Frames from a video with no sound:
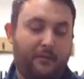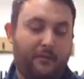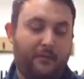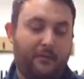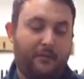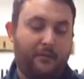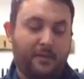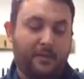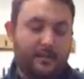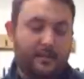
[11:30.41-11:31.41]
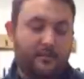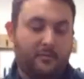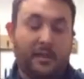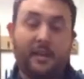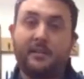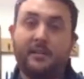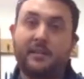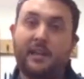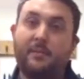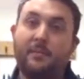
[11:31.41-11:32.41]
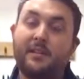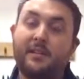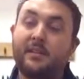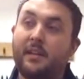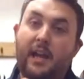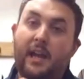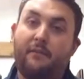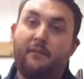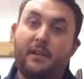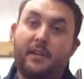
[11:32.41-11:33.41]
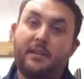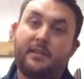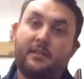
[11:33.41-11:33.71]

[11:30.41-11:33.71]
about every single gun, the same as every